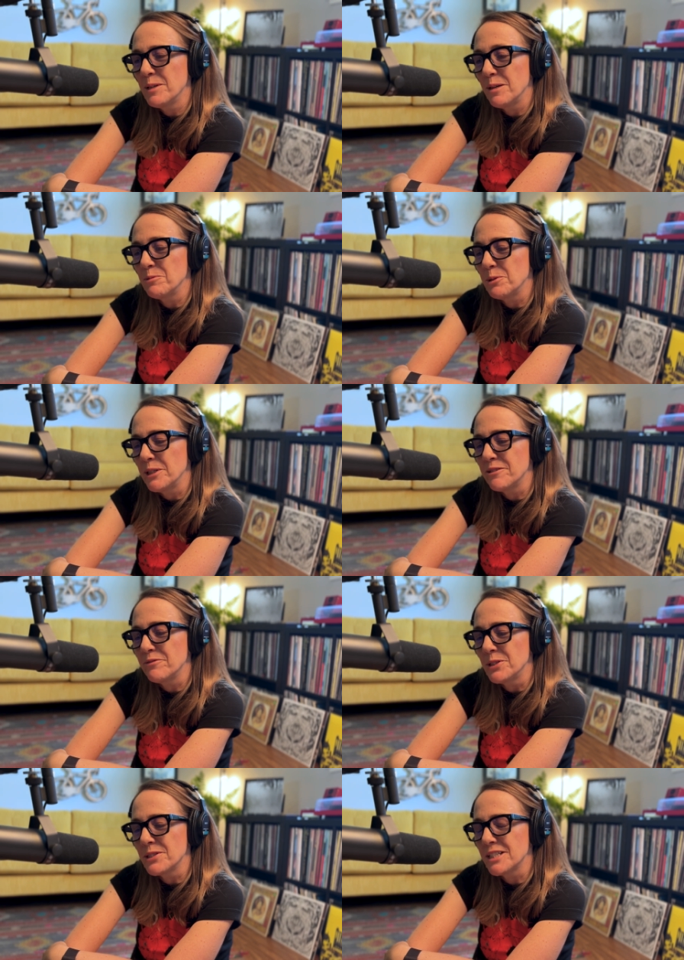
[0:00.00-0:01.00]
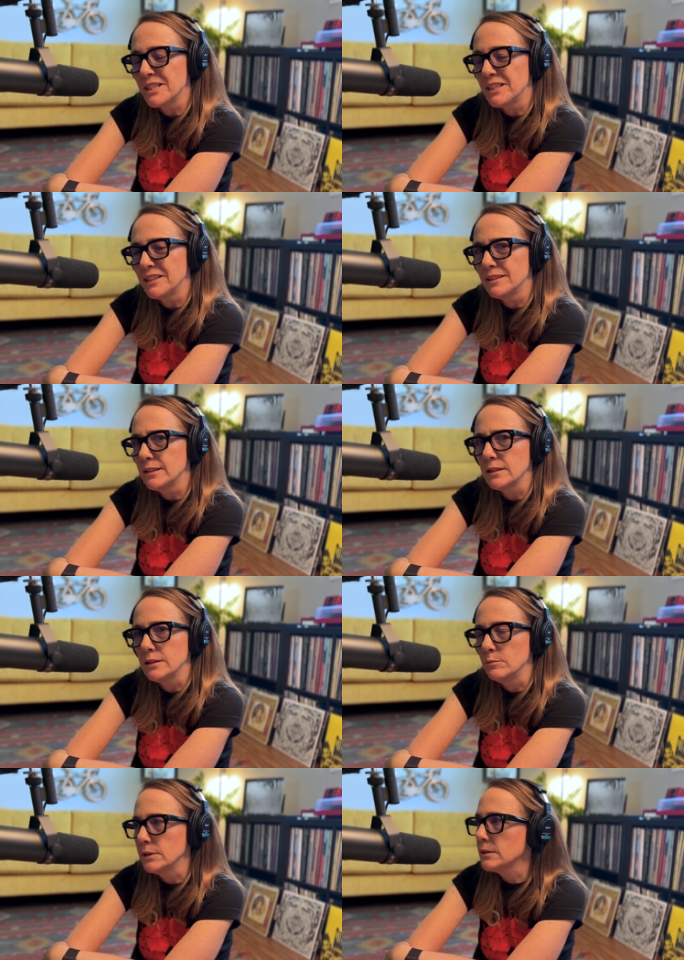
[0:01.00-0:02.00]
I'm quite versatile. I
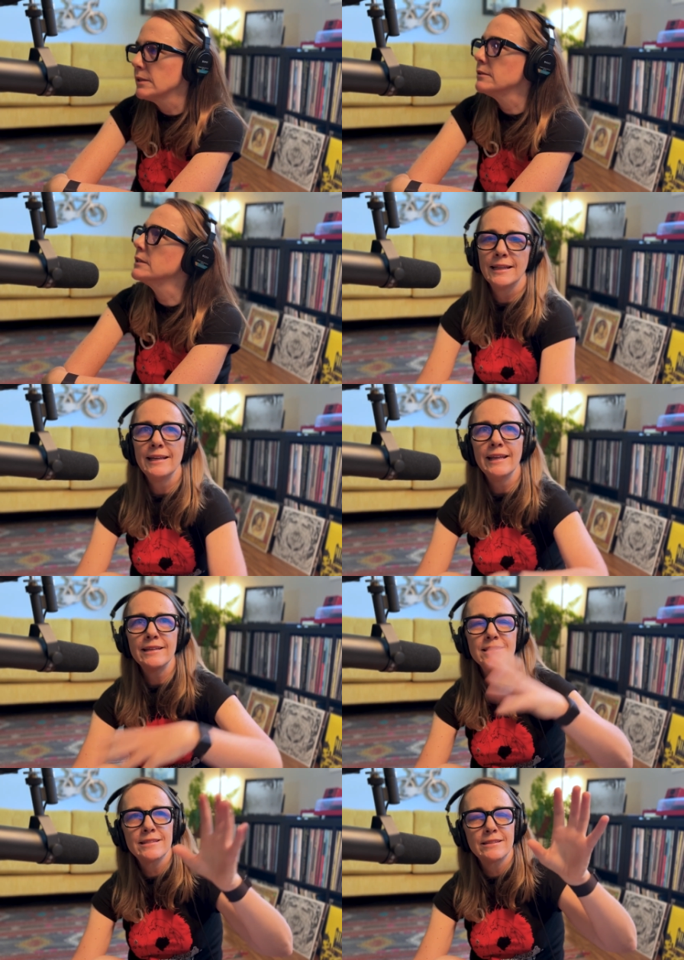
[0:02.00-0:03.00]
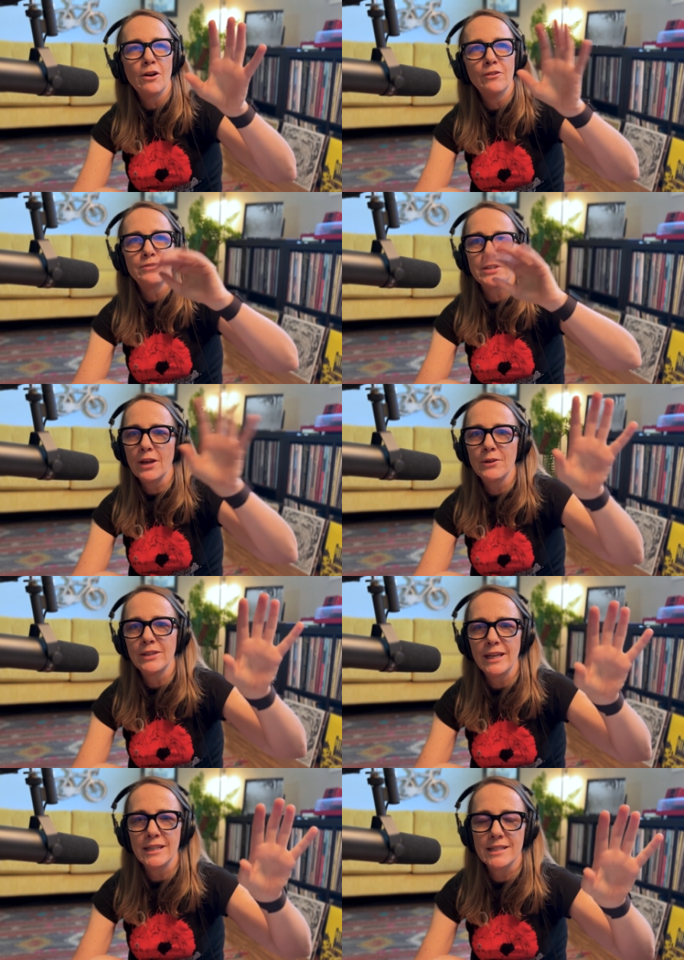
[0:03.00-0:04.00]
could play clarinet. They let us off to go
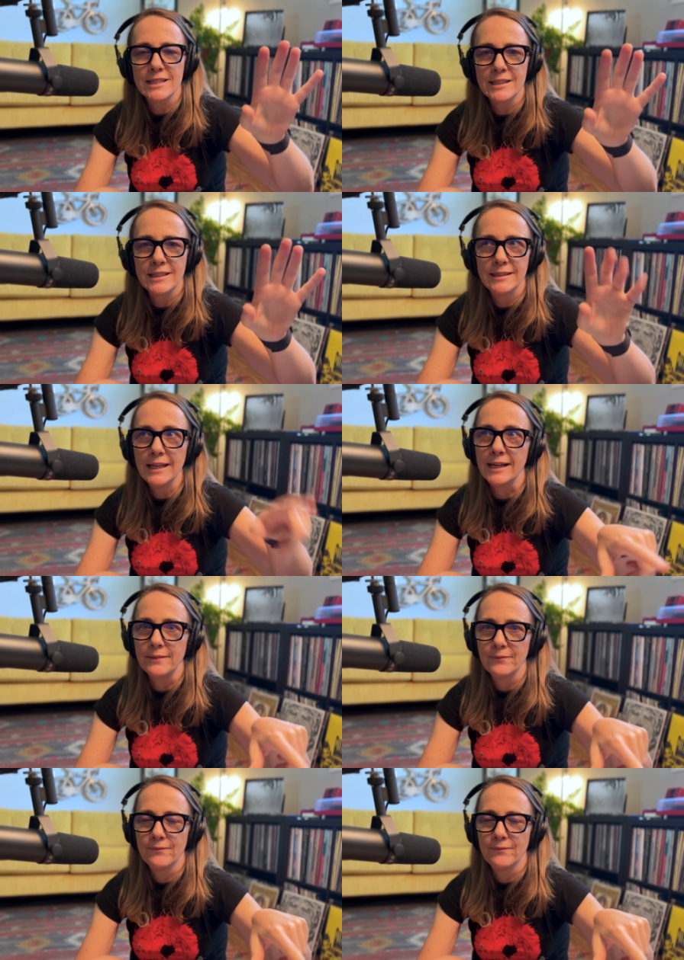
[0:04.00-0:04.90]
get dinner.